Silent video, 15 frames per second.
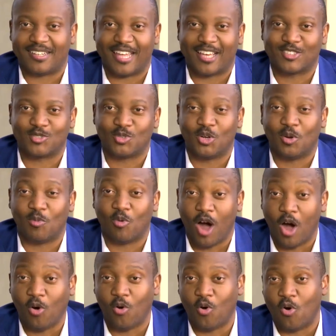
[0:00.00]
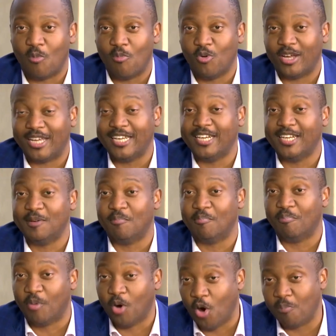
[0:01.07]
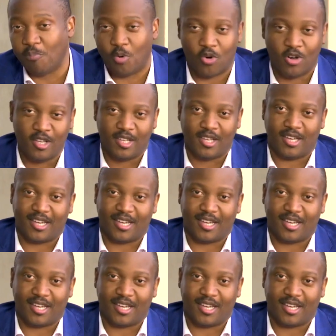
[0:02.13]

next to Lebowakgomo in Limpopo.